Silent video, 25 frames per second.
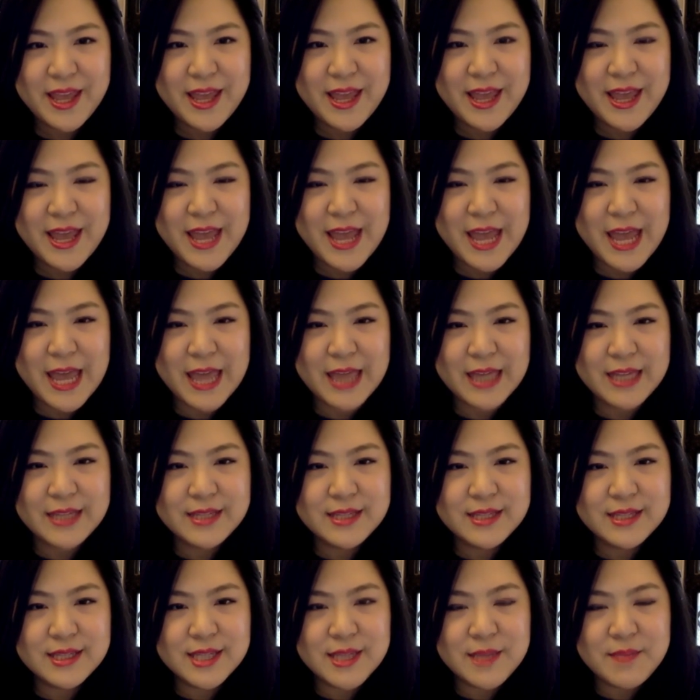And this
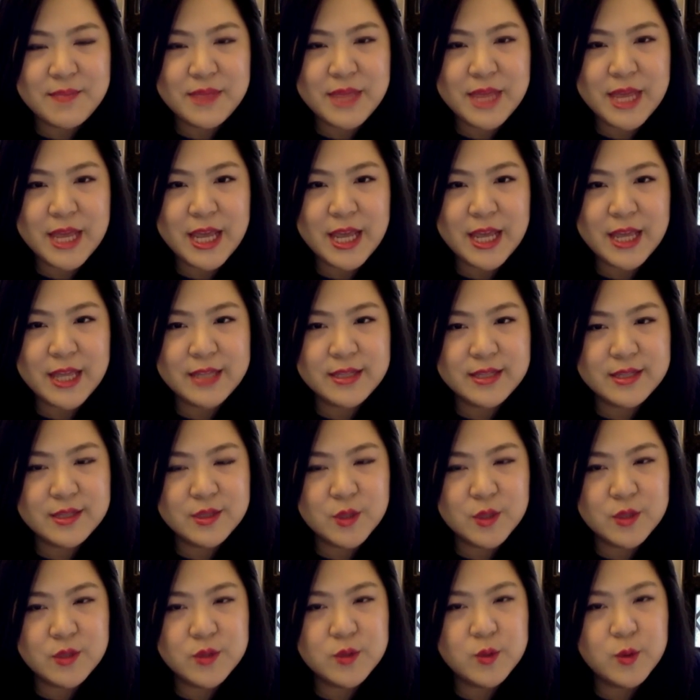is something, this is
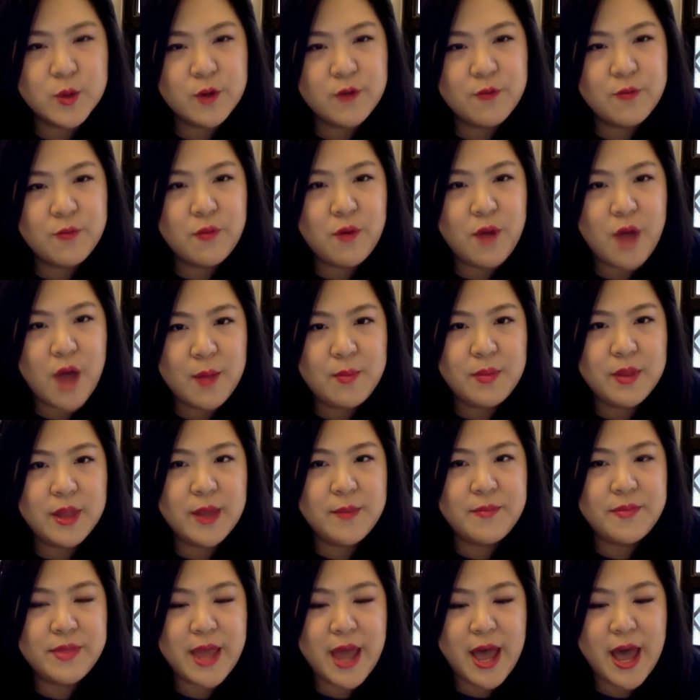a sort of
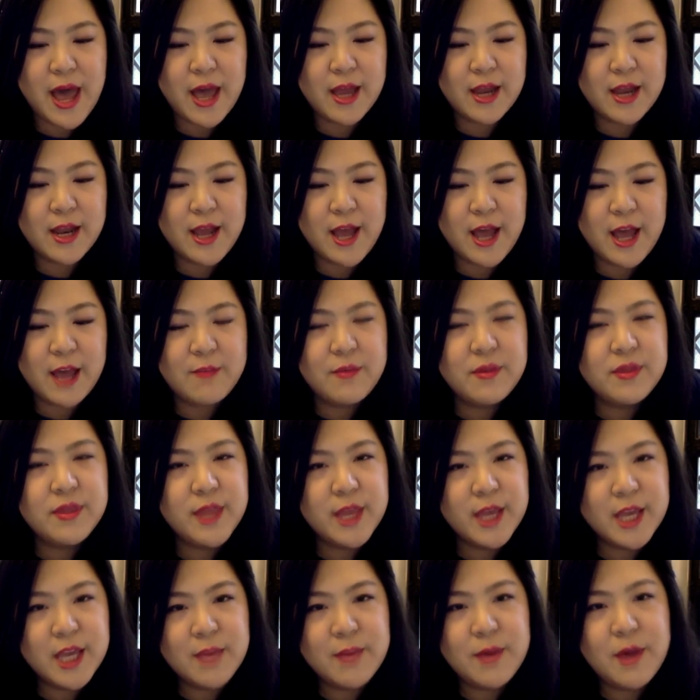problem that I've been
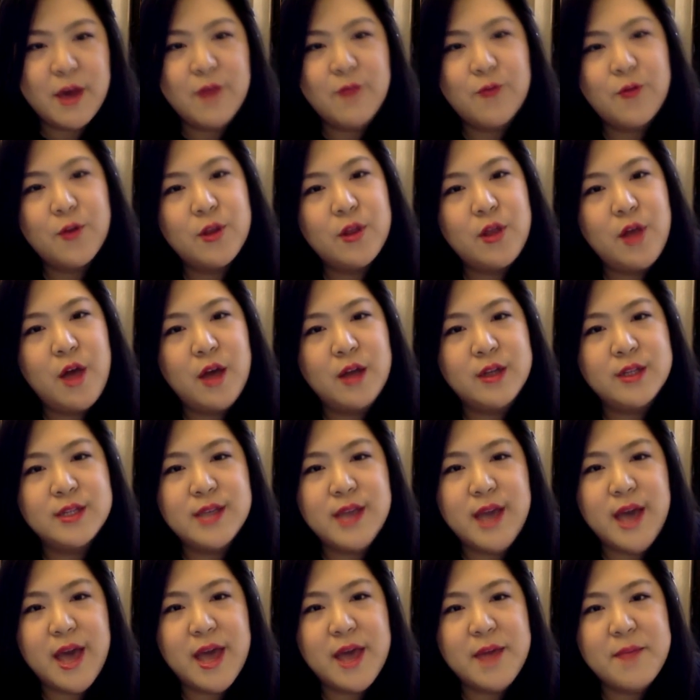thinking about for a long
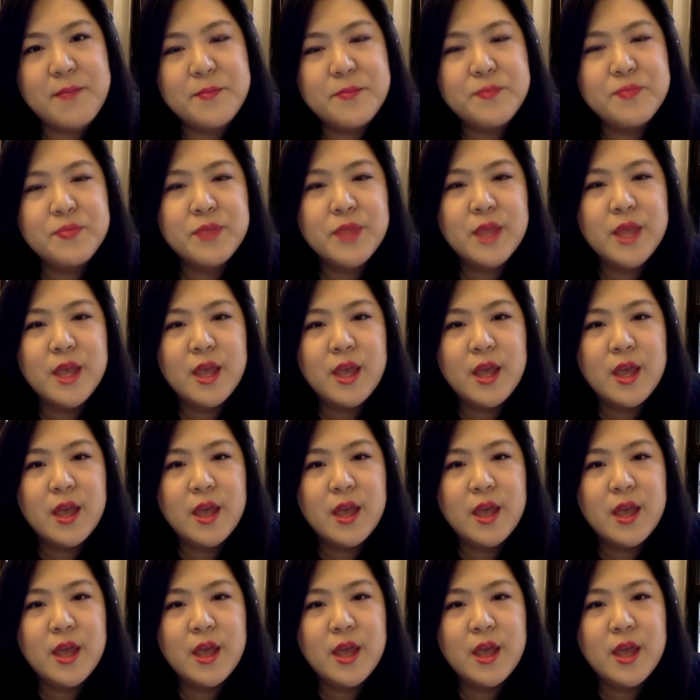time.